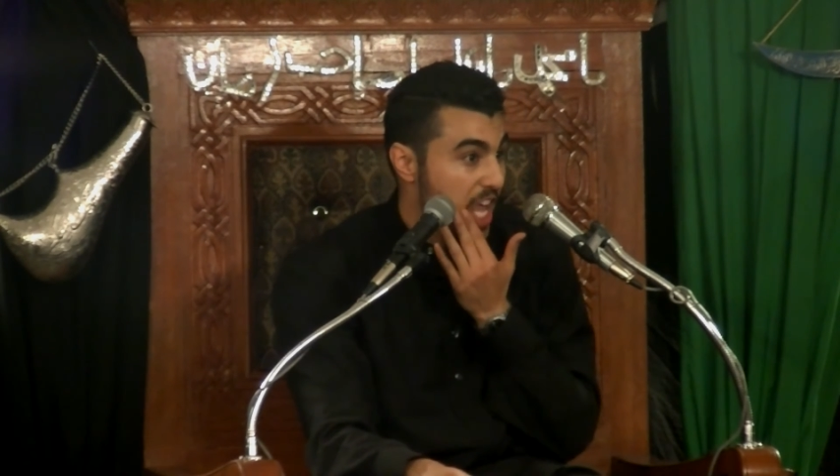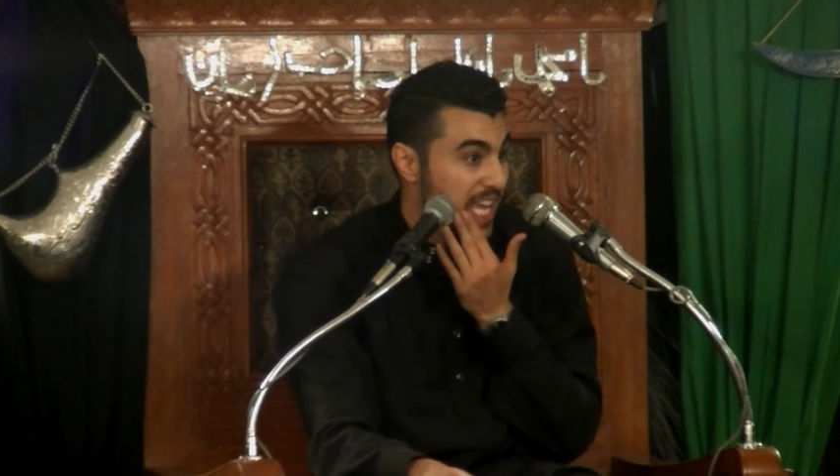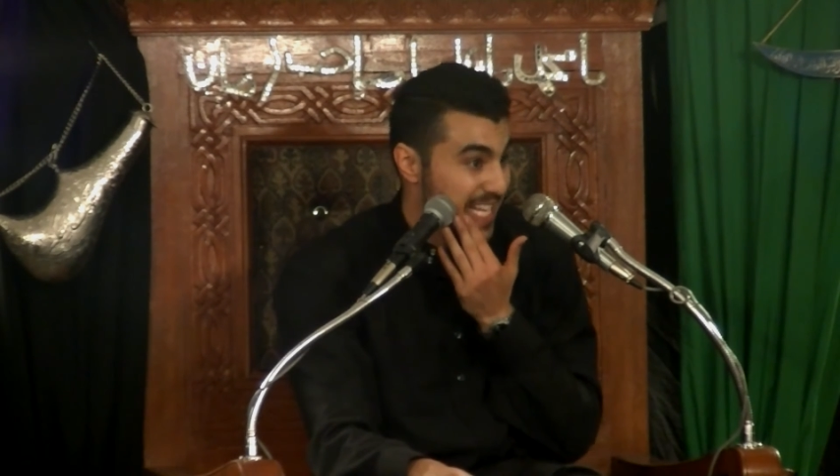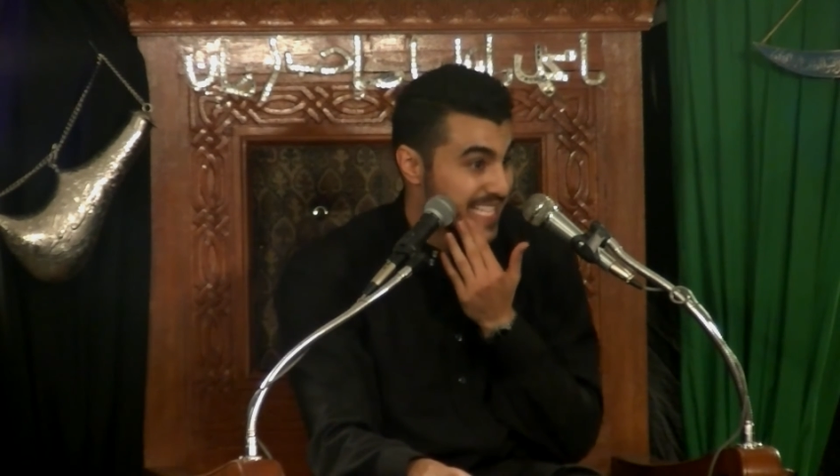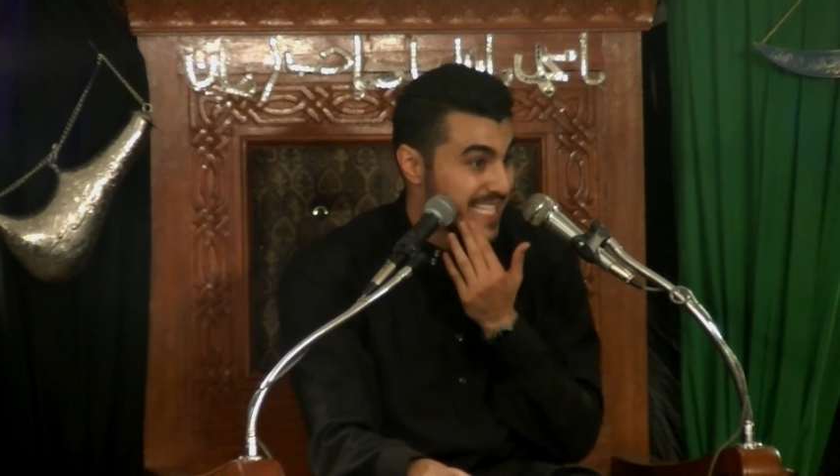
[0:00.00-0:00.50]

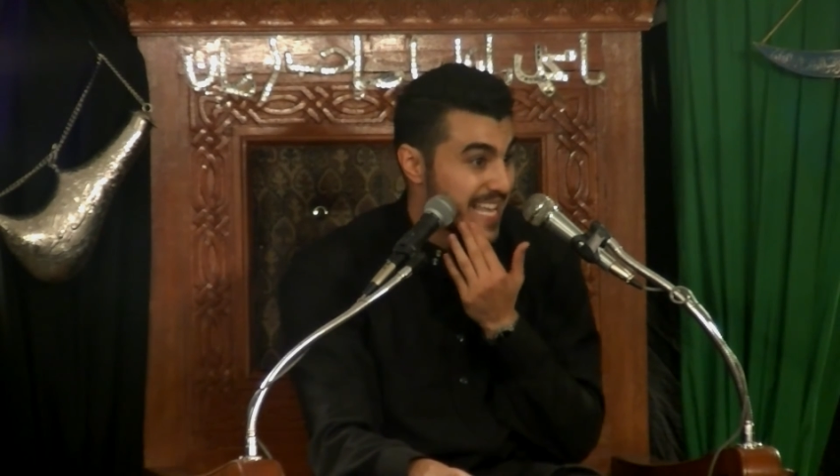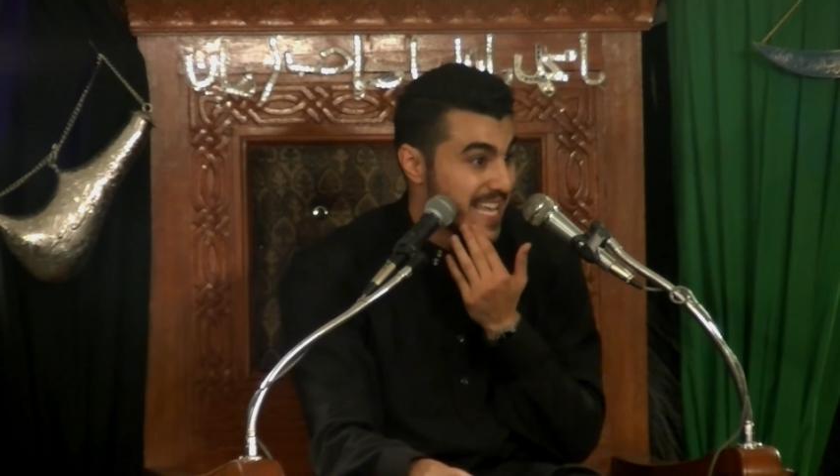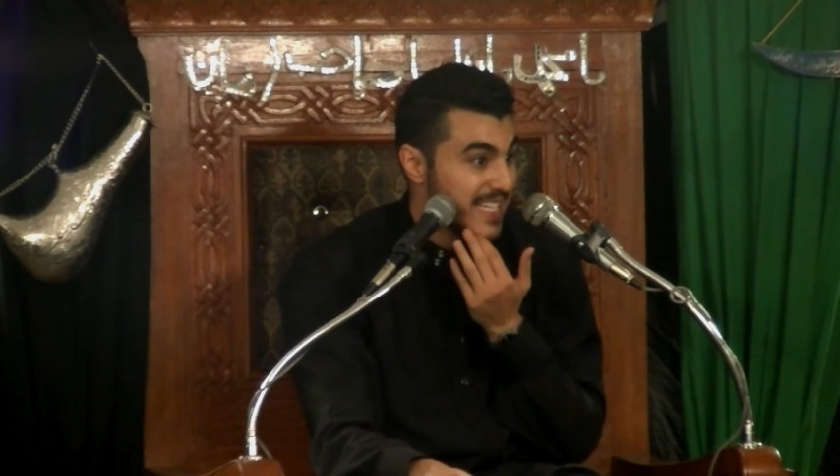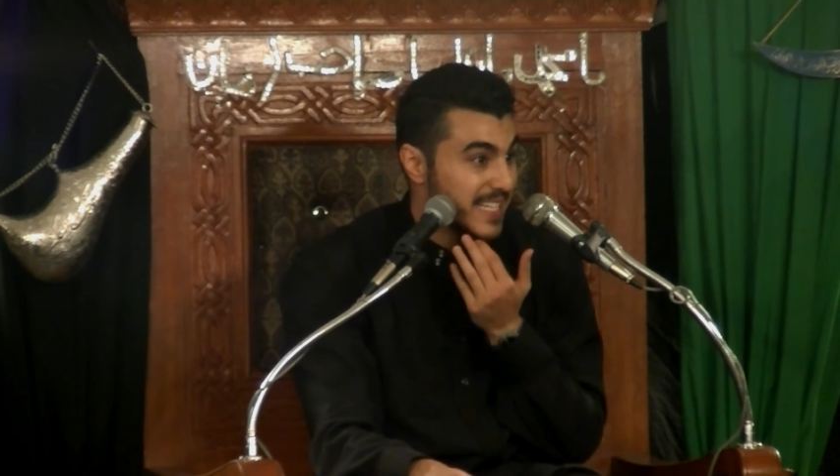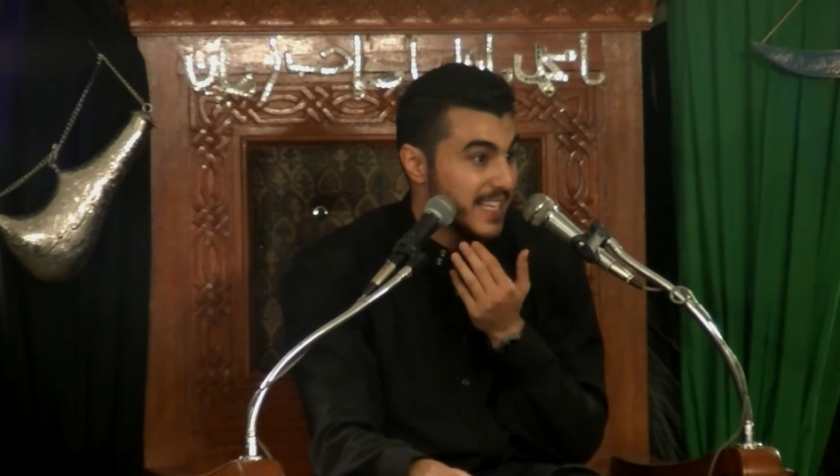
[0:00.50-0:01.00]
it is
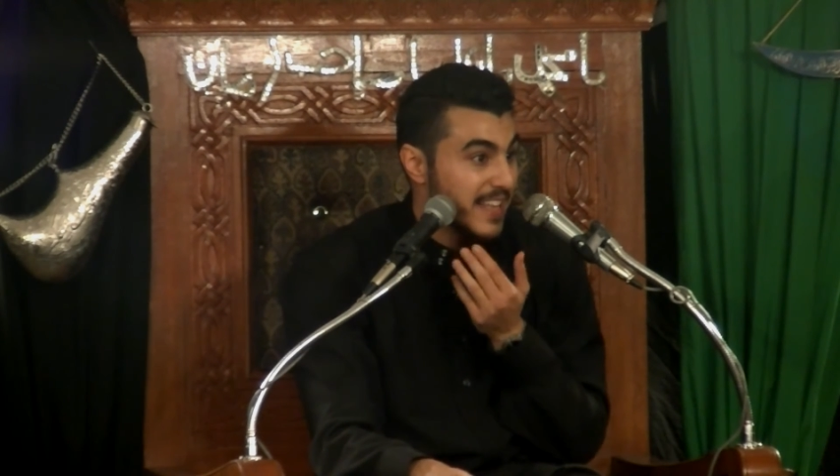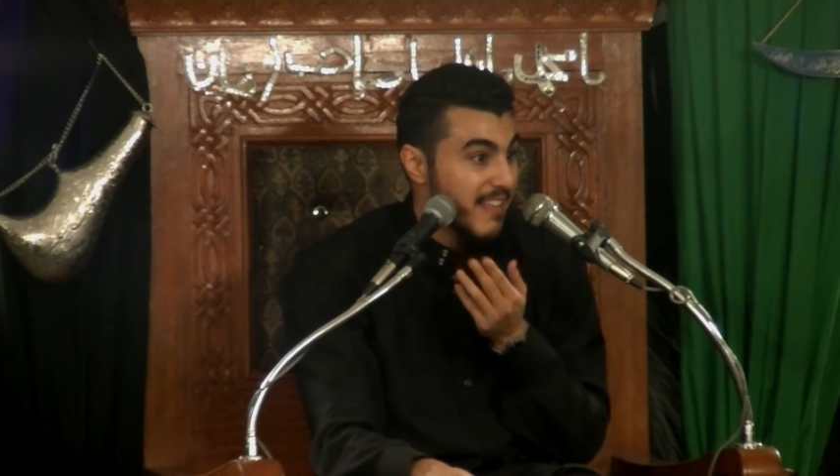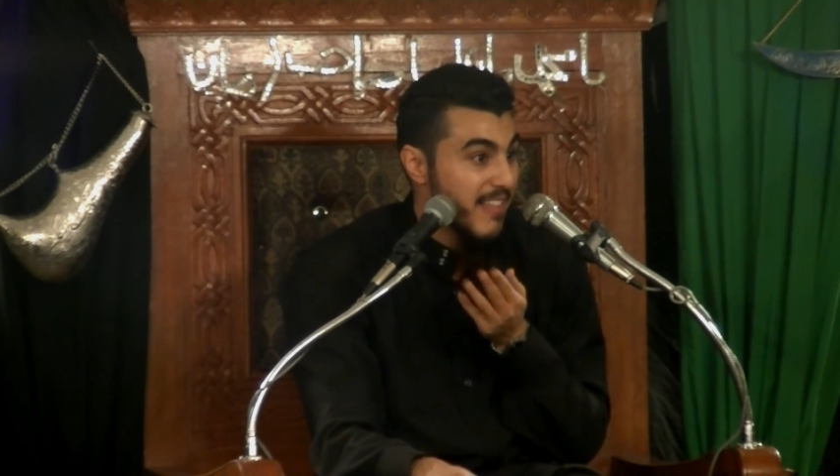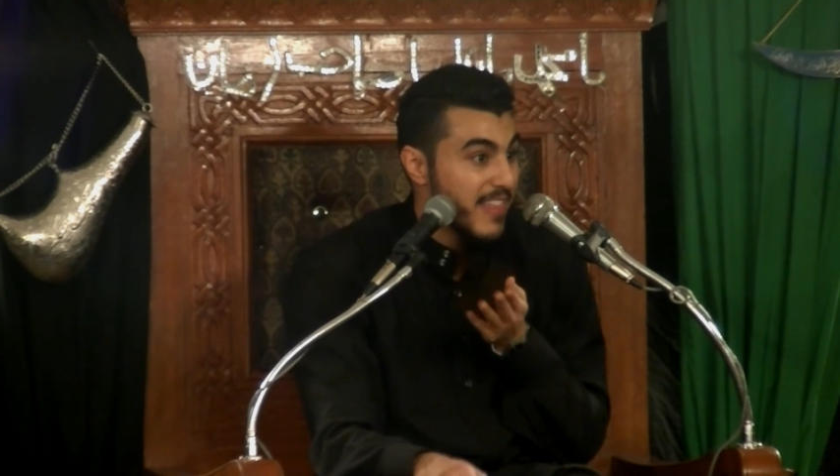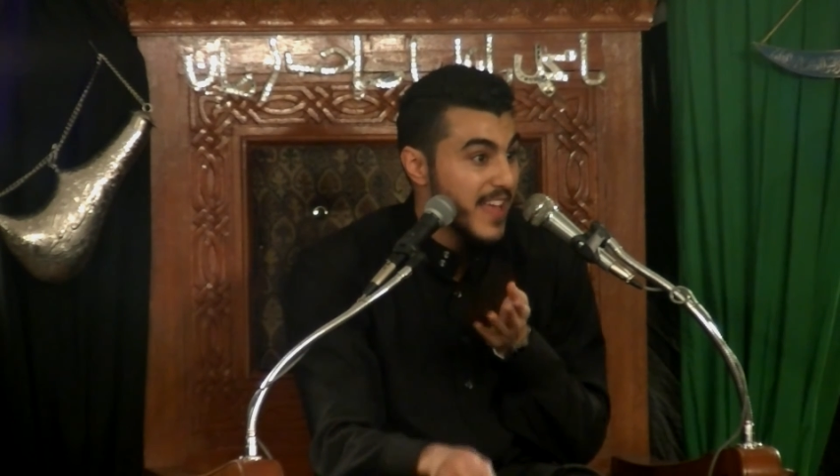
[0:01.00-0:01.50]
said,
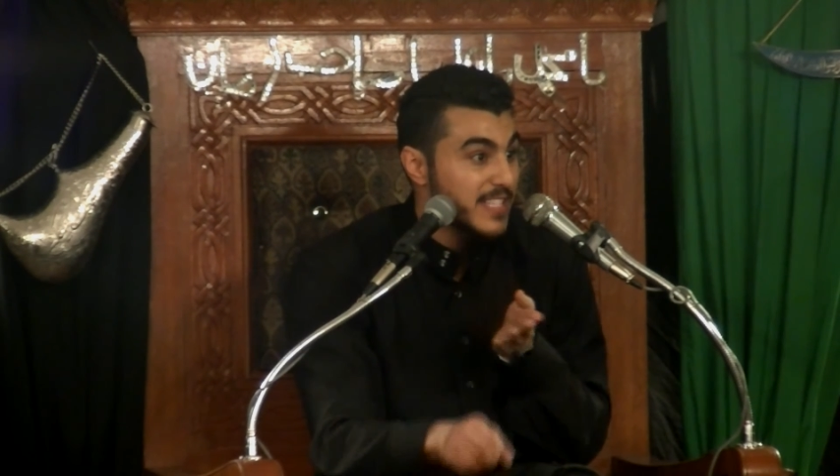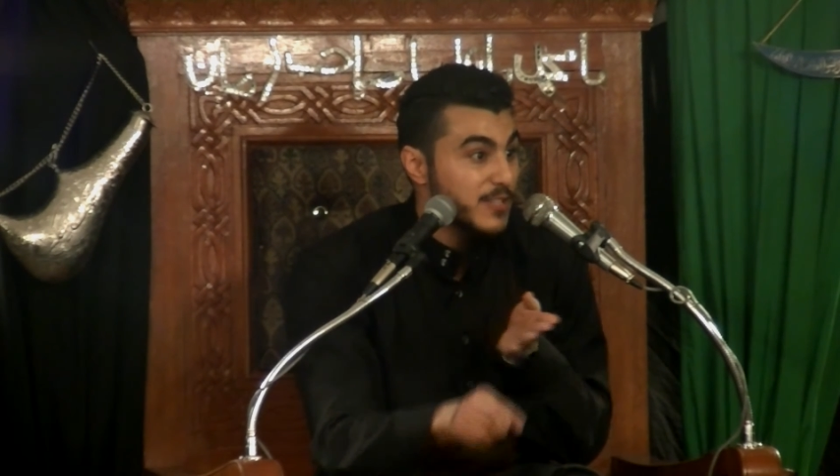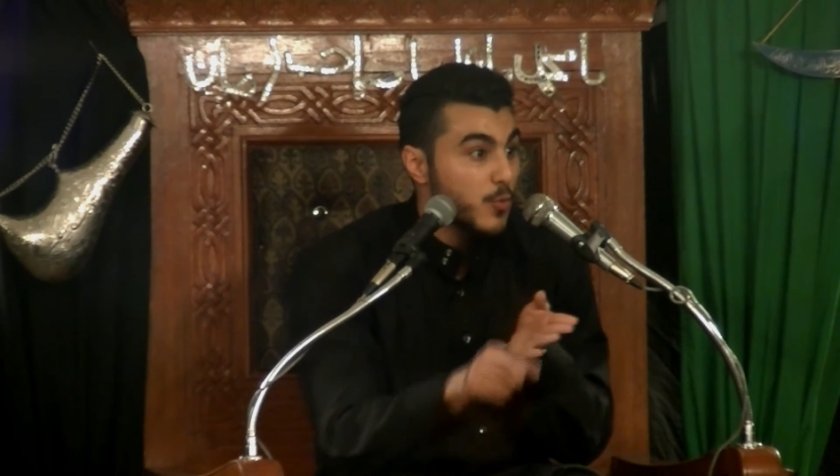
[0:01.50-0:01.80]
that